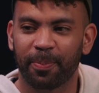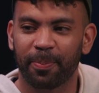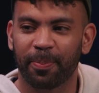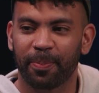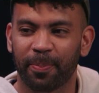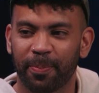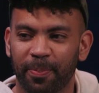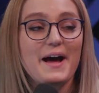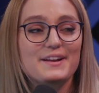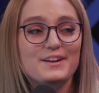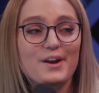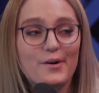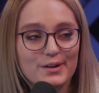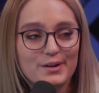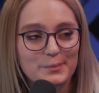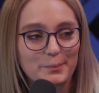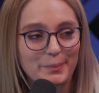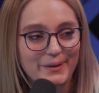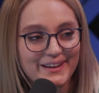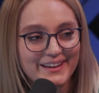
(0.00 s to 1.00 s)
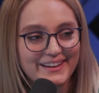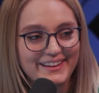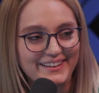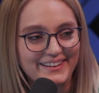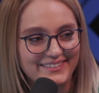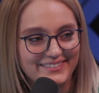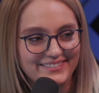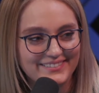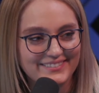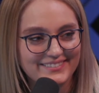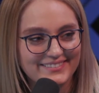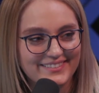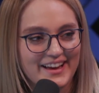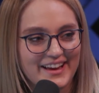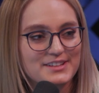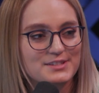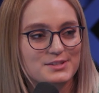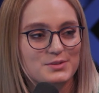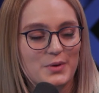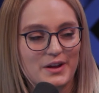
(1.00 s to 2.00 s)
But knowing Pete
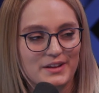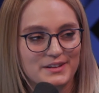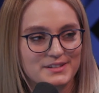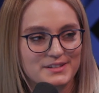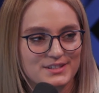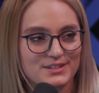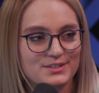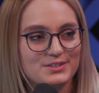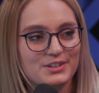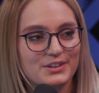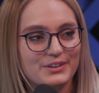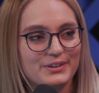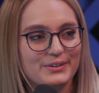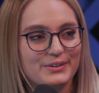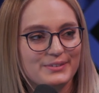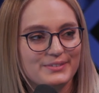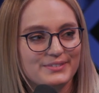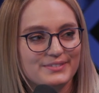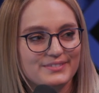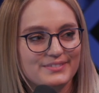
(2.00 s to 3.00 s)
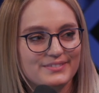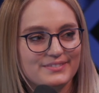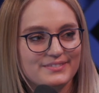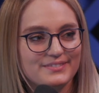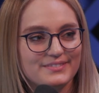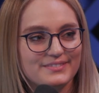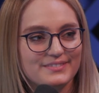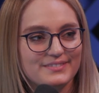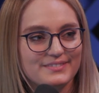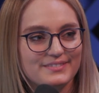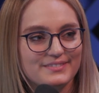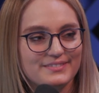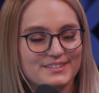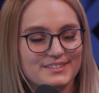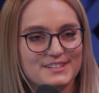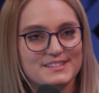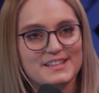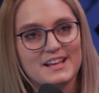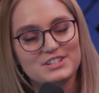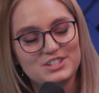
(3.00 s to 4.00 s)
as well as you do,
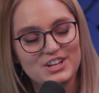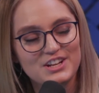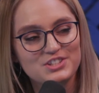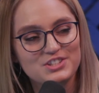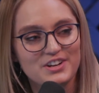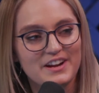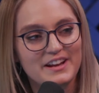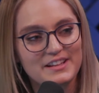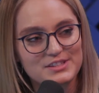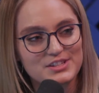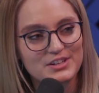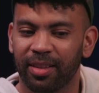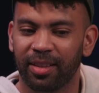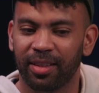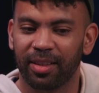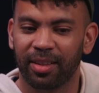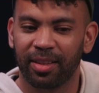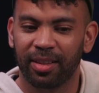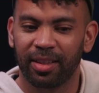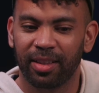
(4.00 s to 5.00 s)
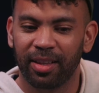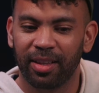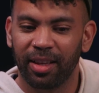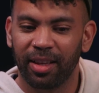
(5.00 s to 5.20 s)
does that change your answer a little bit?